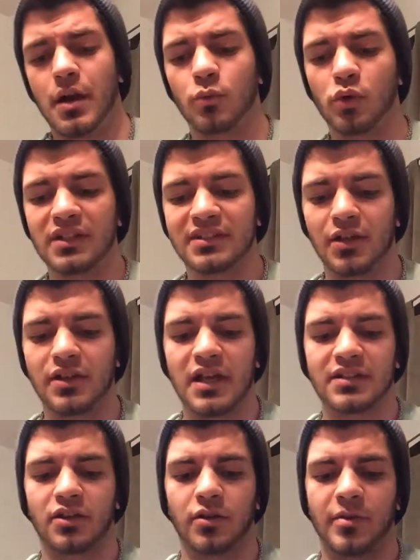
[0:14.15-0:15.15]
I'm going to tell you
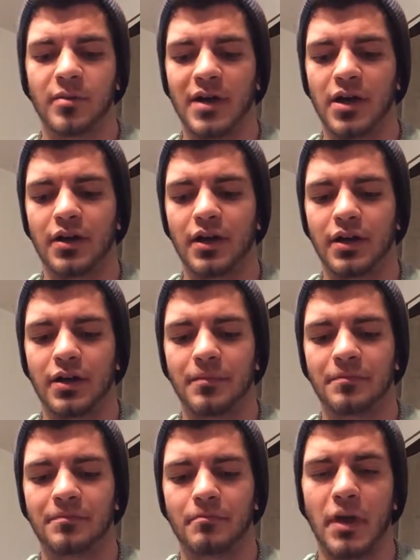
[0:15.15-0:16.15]
guys a little bit
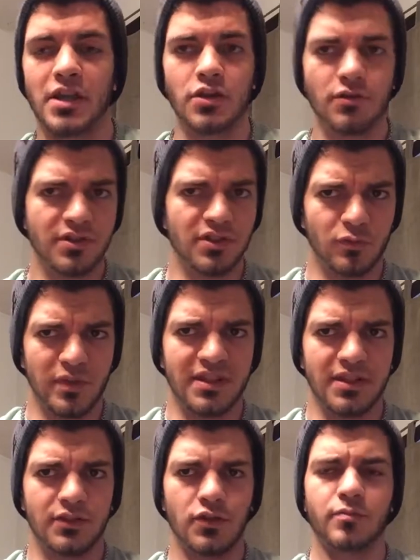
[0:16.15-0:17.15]
about my uses with
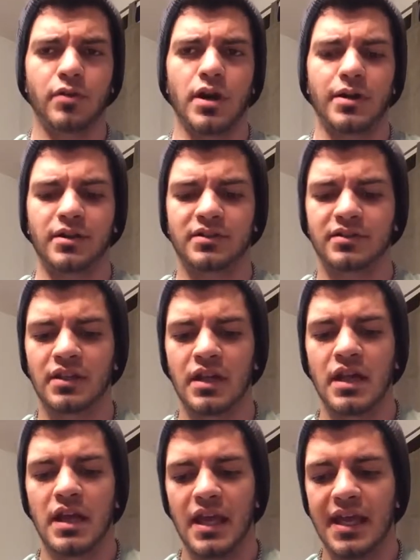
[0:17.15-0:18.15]
these two products
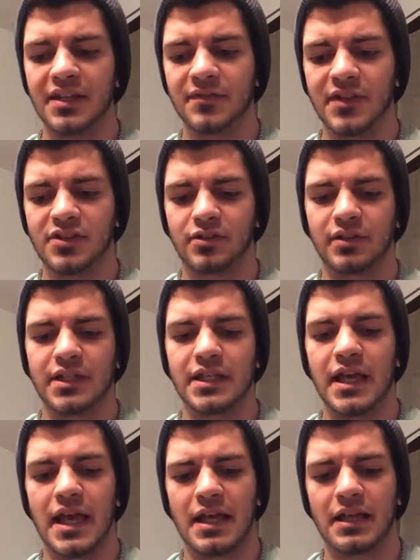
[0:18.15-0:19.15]

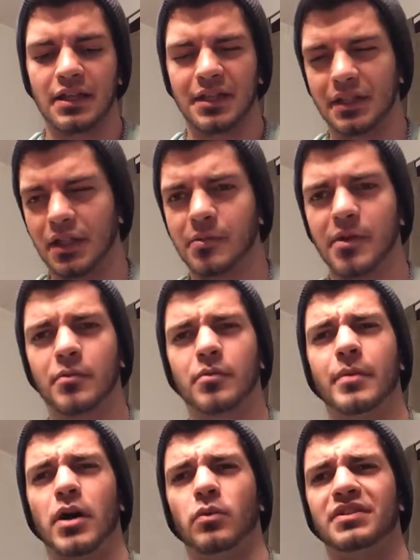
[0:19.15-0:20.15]
individually, a little bit
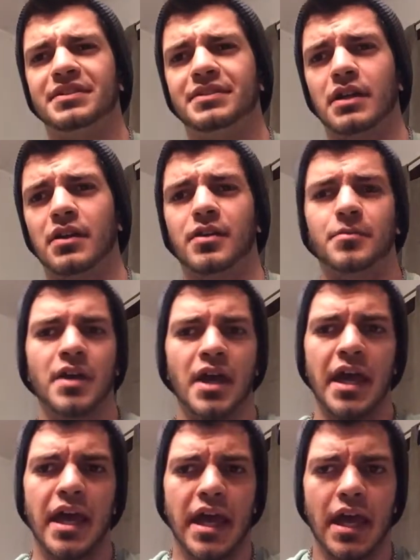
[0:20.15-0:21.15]
about what's inside of them,
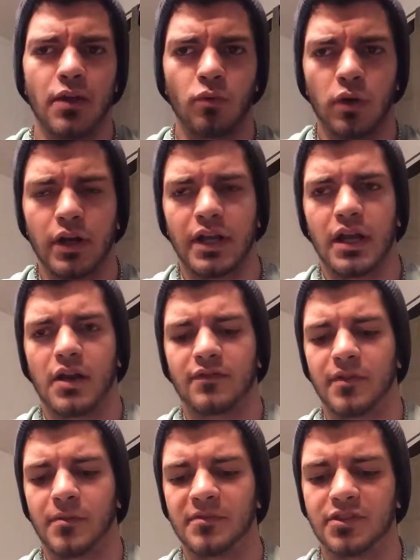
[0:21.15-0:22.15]
and what I got
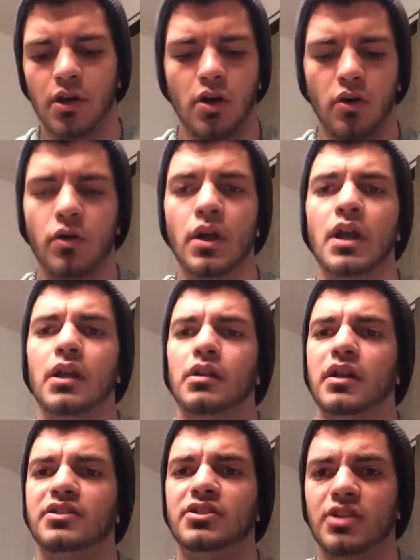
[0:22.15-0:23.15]
from them. So
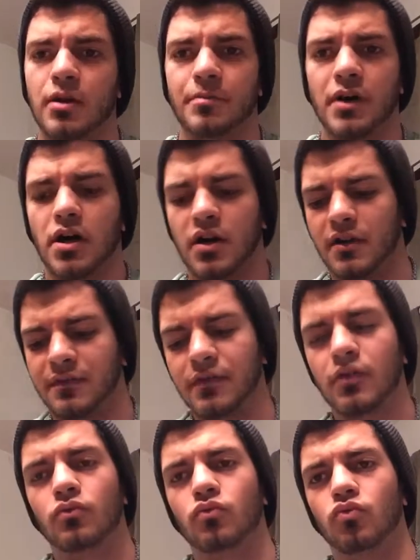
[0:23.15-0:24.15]
let's jump off
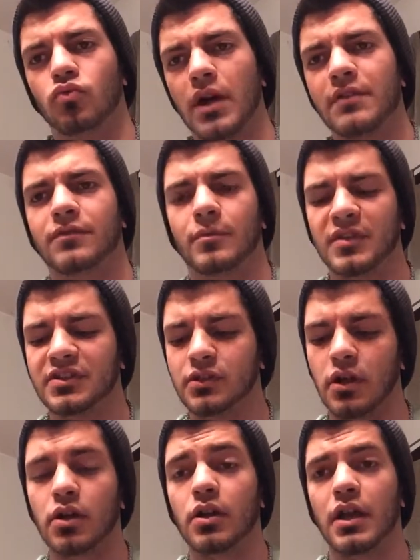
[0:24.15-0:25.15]
right from the
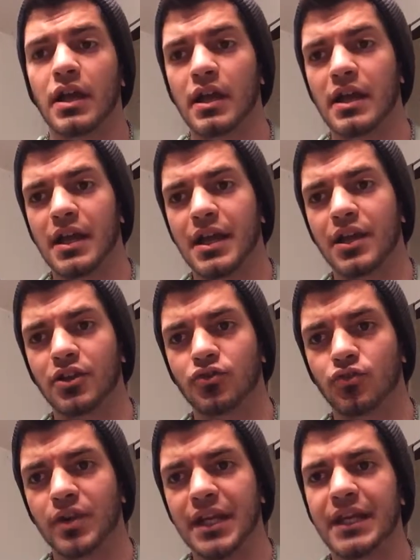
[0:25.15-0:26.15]
start,
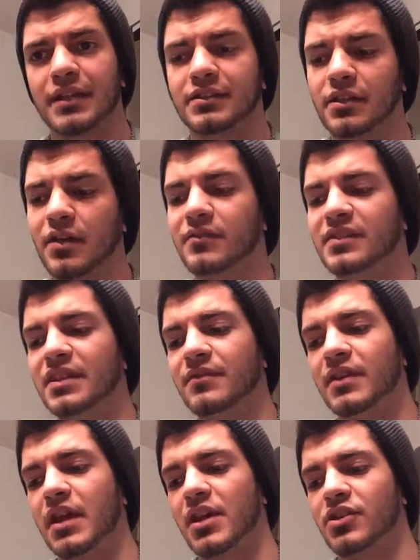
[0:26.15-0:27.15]
ingredients of
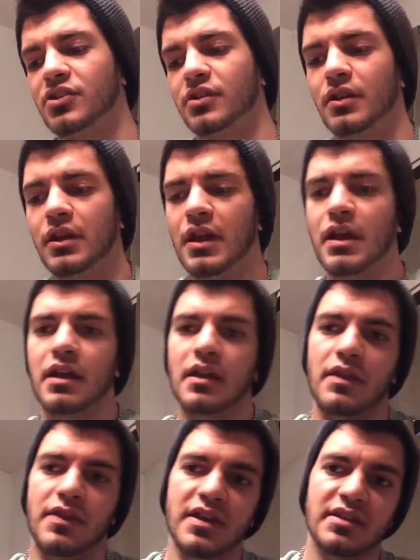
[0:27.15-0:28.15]
deviation.
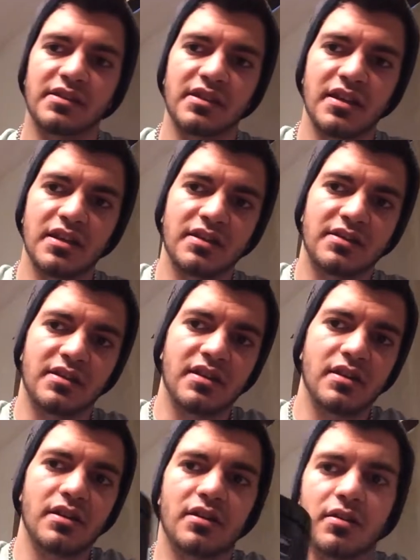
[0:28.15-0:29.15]
This is the